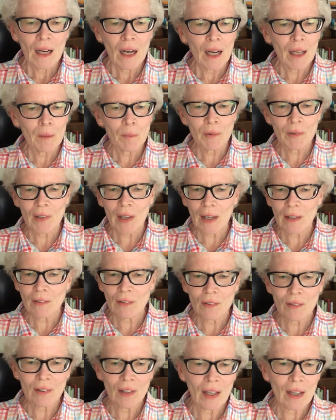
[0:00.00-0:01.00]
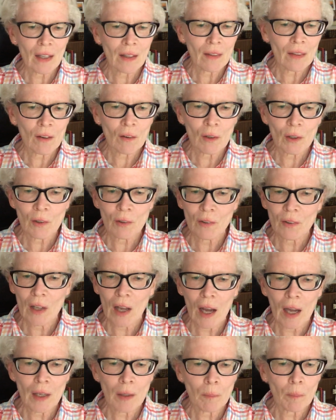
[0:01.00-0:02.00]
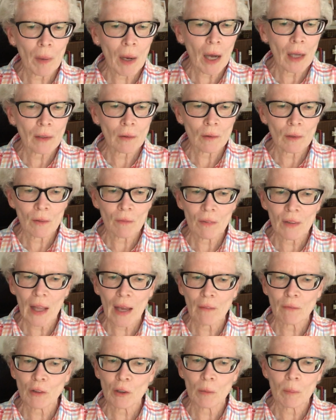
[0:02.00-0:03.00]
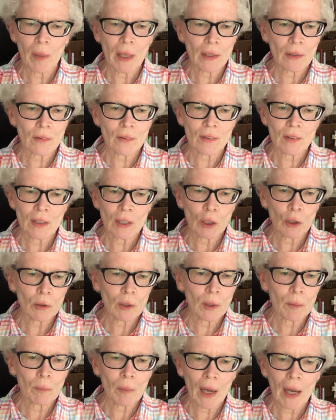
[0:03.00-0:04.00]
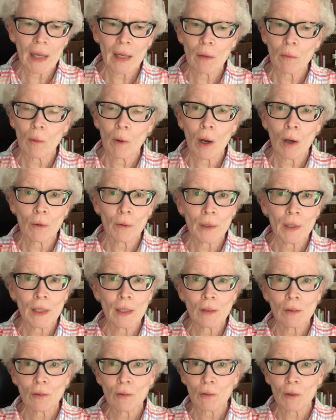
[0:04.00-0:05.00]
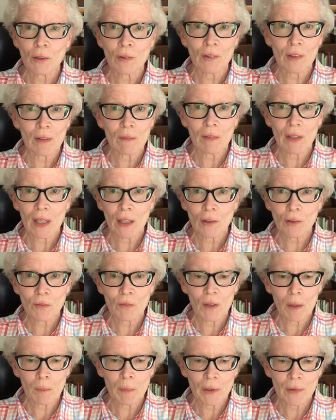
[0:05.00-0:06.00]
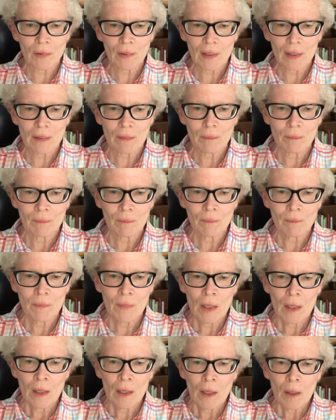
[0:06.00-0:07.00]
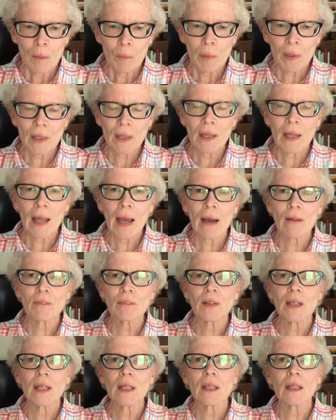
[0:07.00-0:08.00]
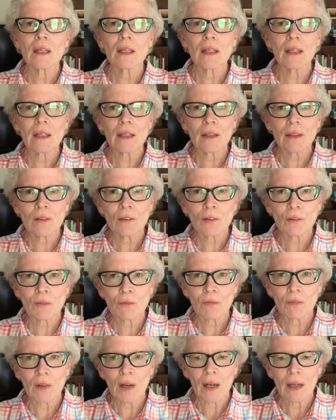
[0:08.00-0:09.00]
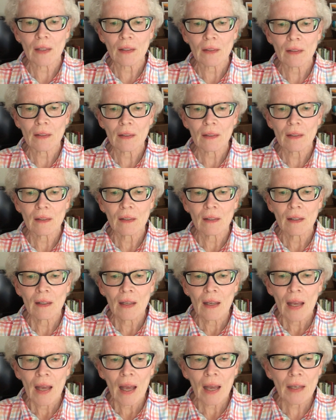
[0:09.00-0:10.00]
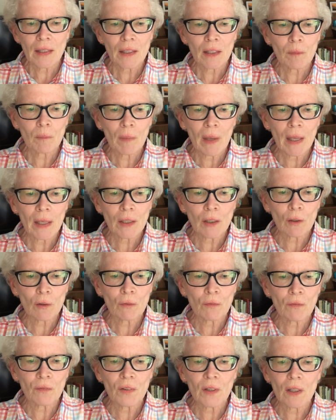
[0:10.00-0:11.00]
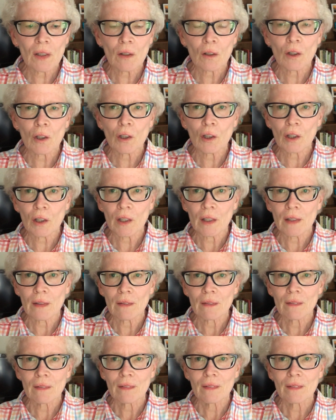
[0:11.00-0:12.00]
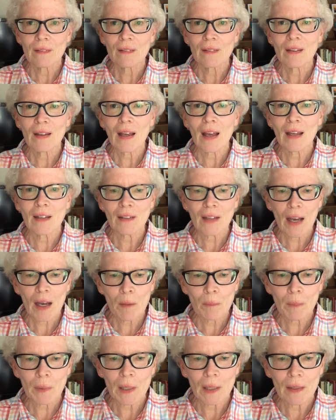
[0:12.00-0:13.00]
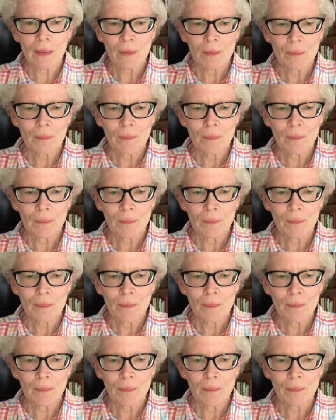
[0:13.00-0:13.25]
I am sad to say there is not a bottle of laughter medicine you can buy at Walgreens or CVS Pharmacy. But laughing is fun and can make you feel good and happy.